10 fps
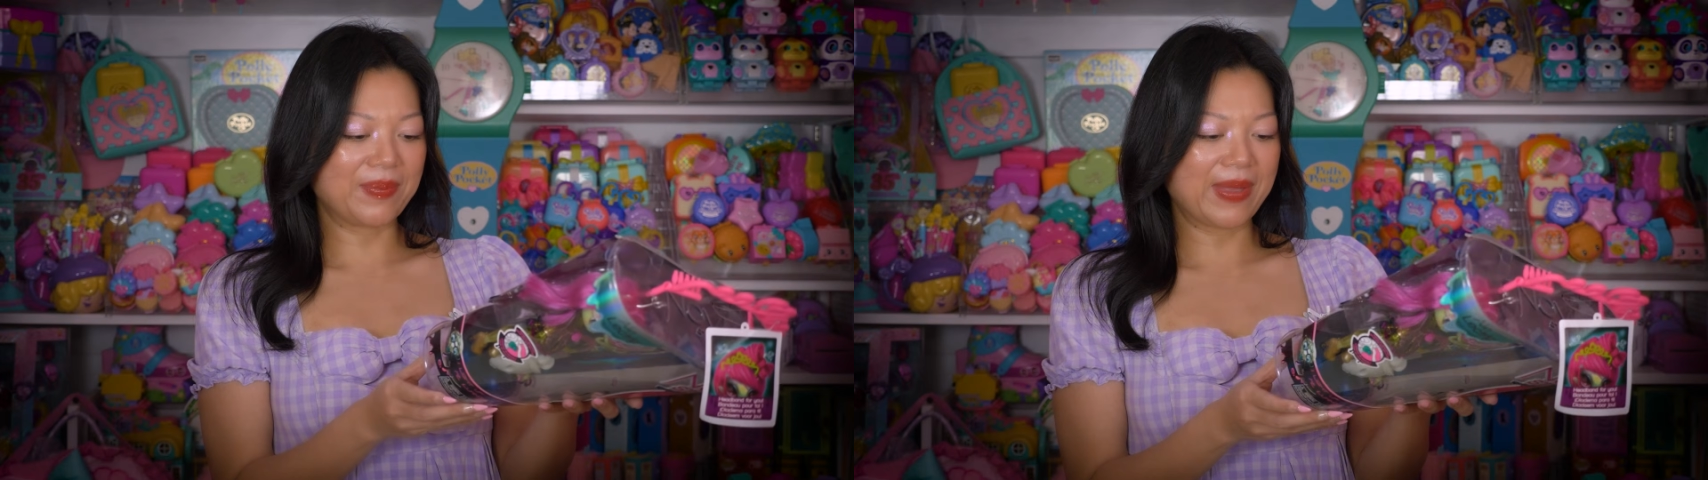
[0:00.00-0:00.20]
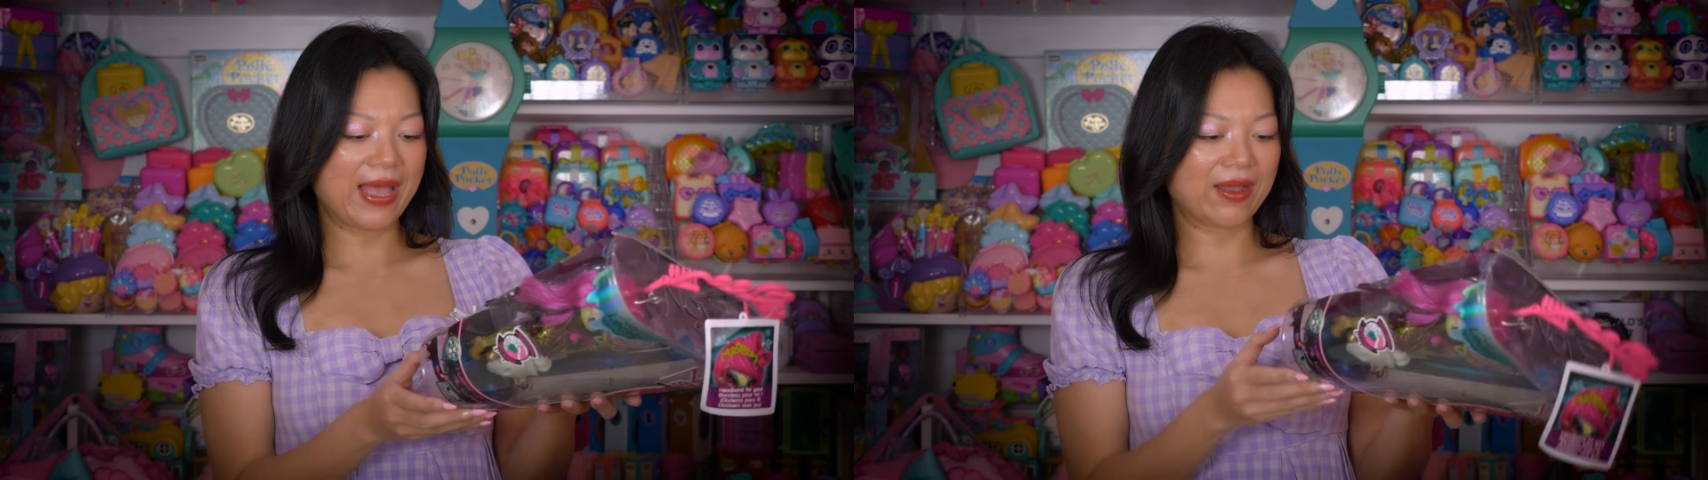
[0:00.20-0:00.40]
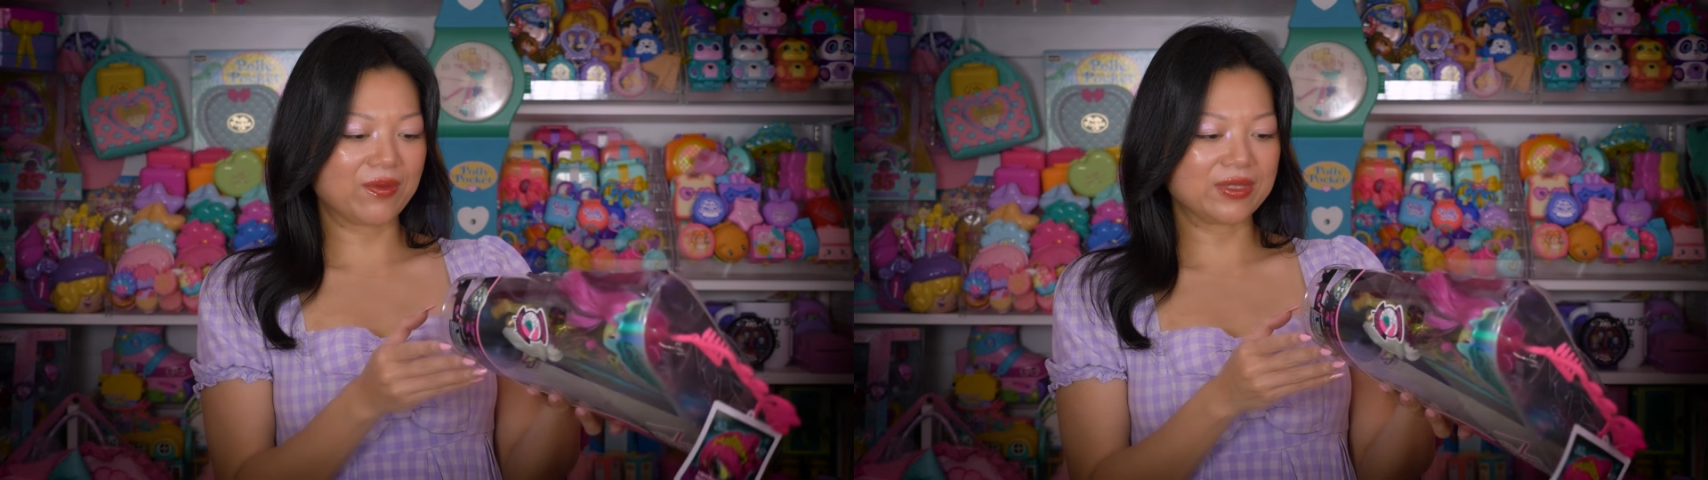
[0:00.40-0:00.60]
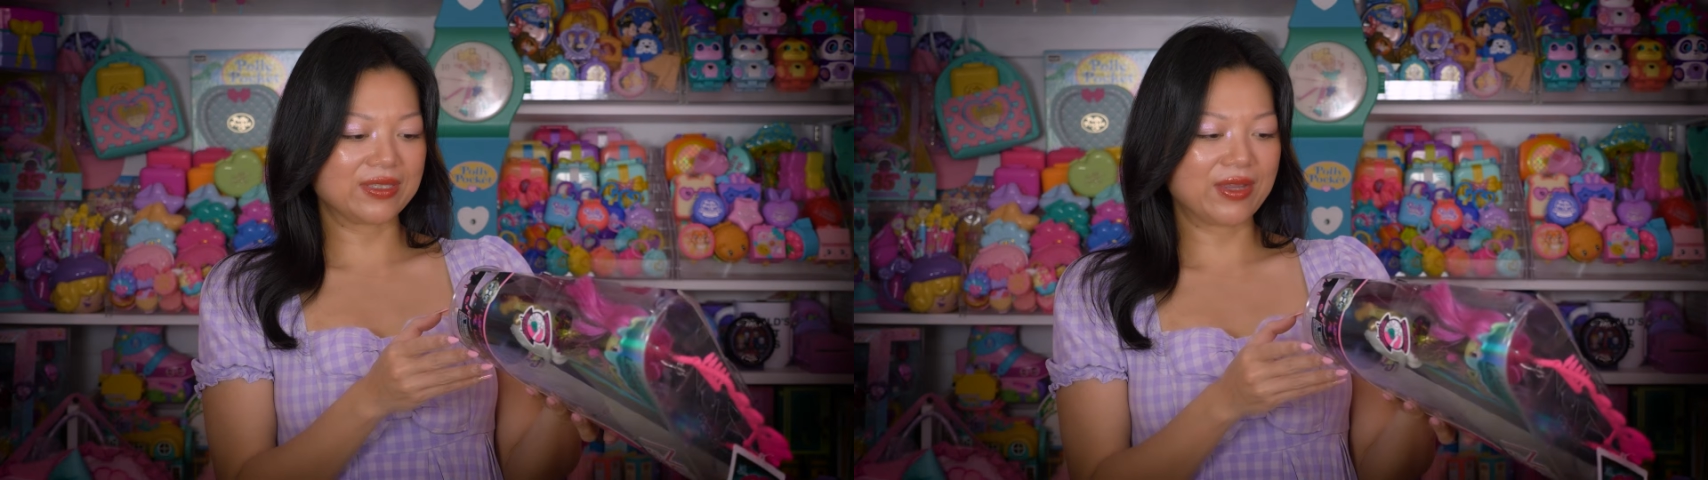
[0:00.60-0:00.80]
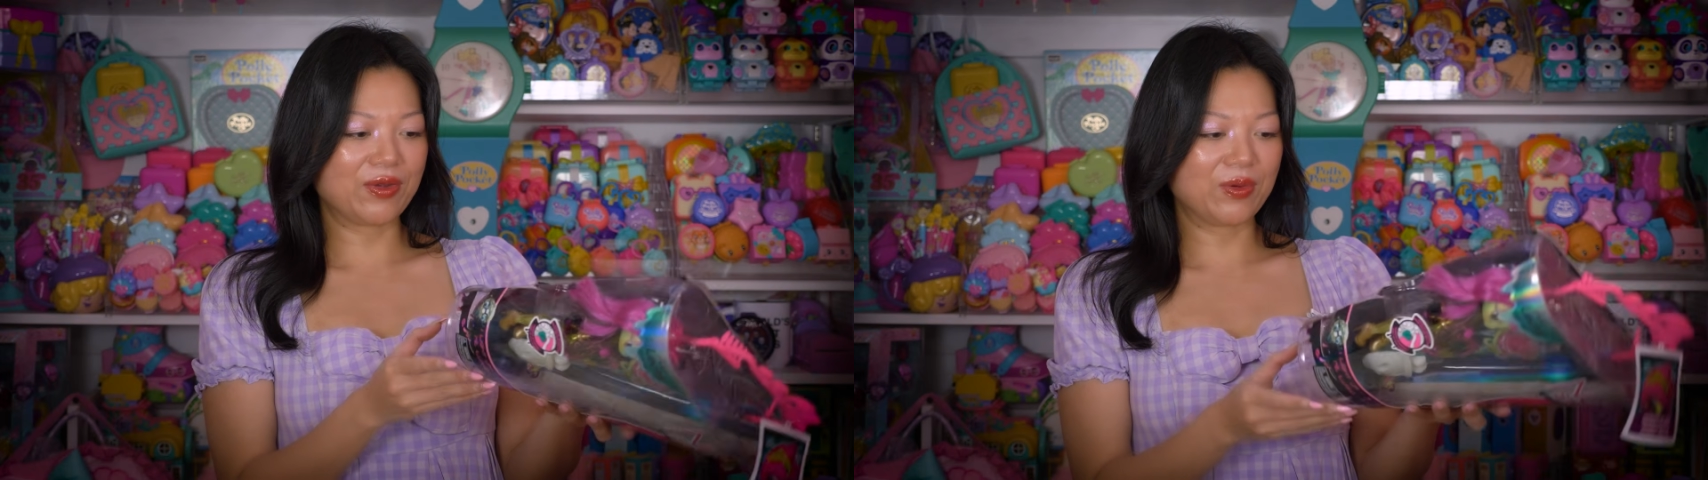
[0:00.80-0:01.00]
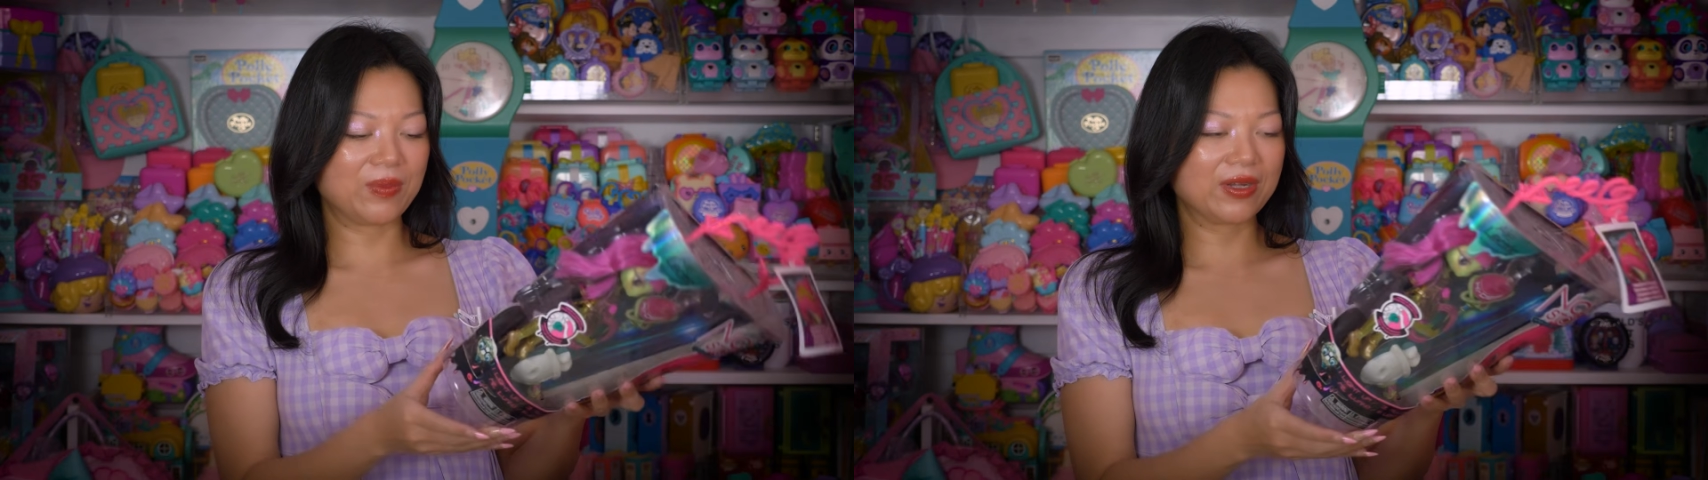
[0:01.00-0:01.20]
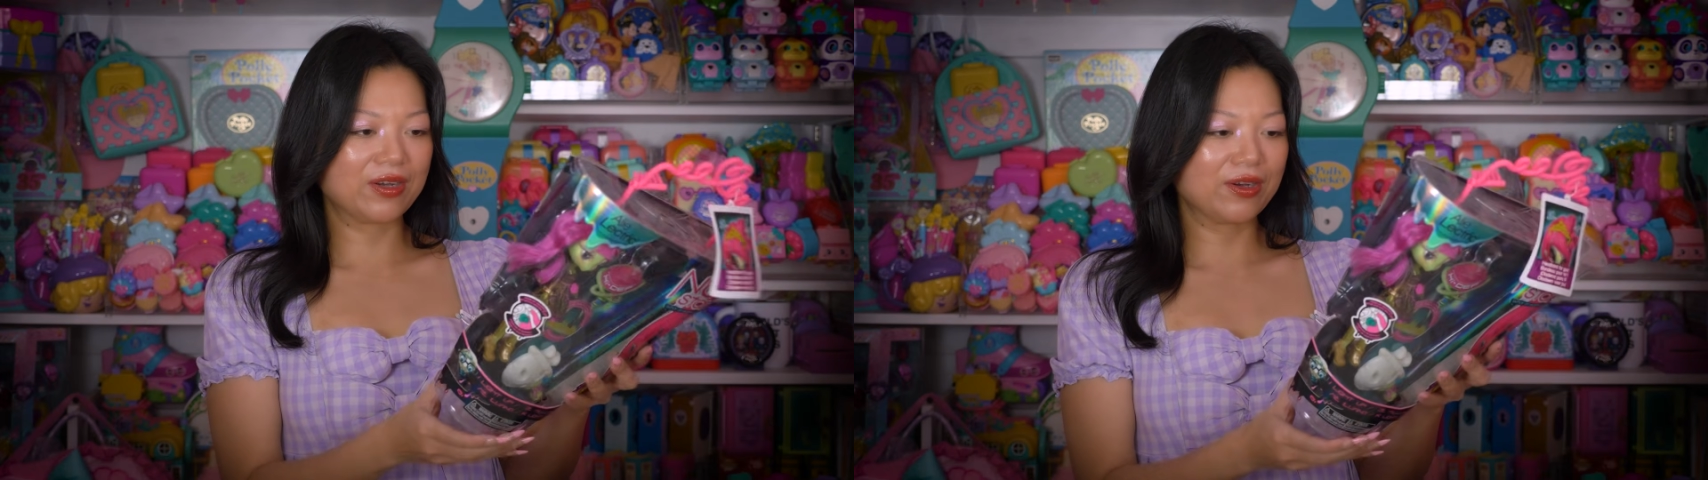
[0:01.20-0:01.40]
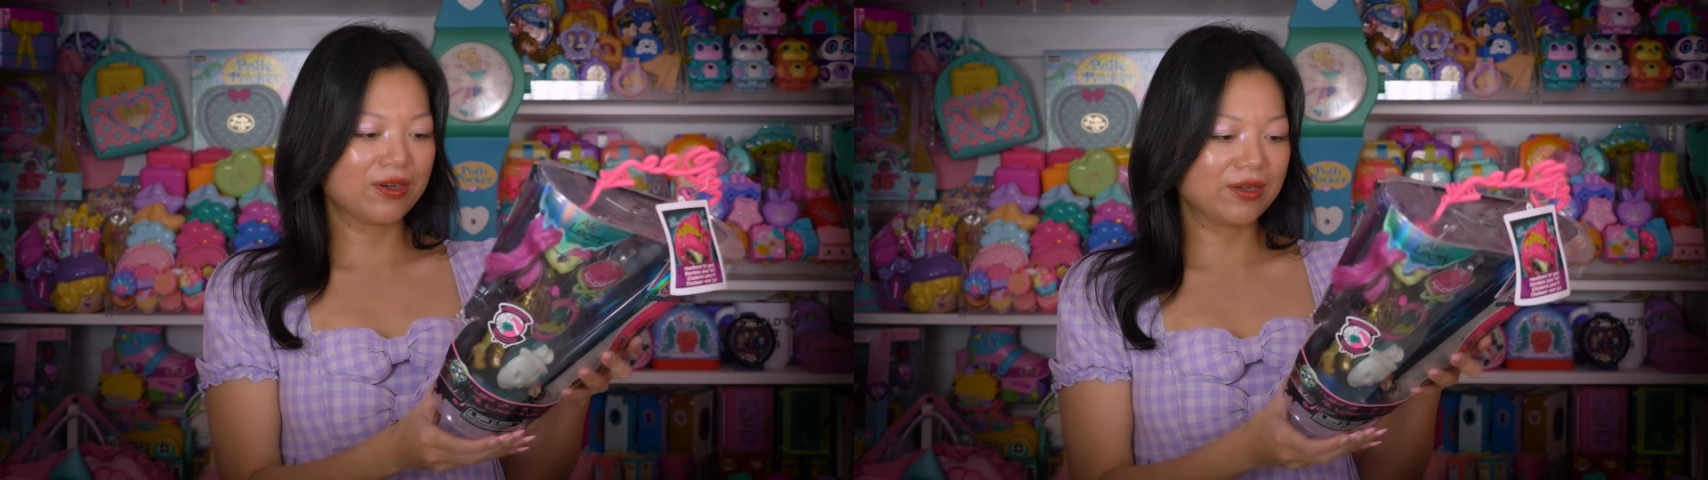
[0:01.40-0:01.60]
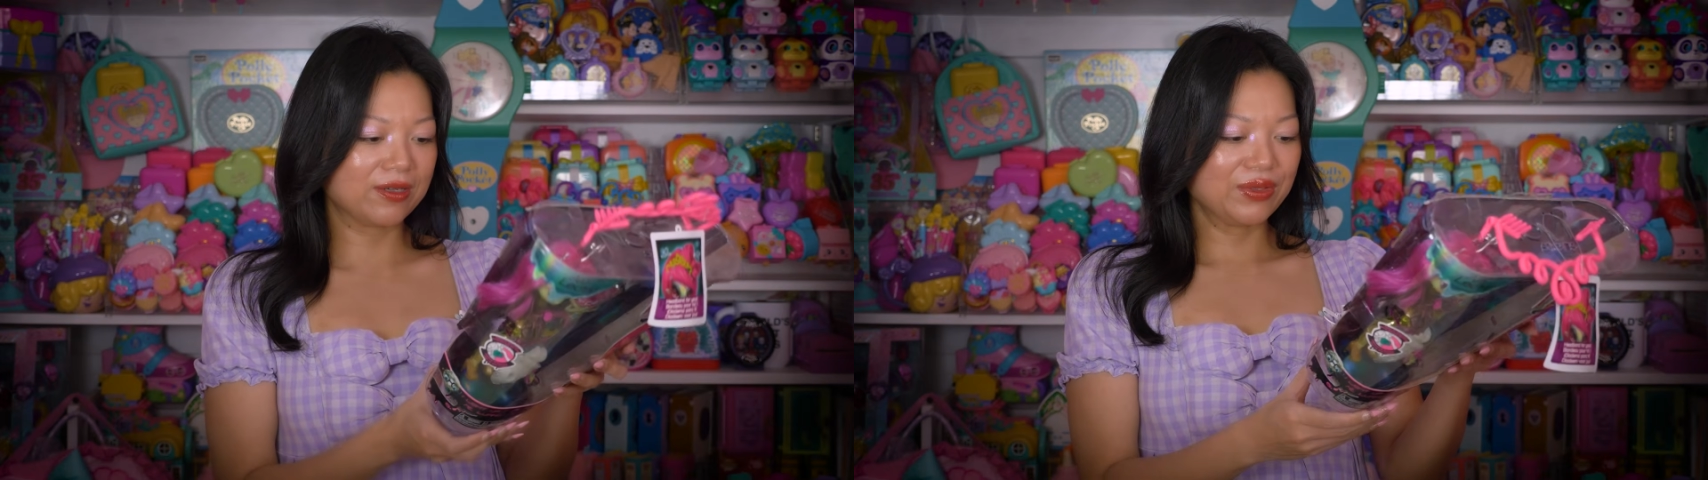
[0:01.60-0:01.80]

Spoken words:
back once I open her.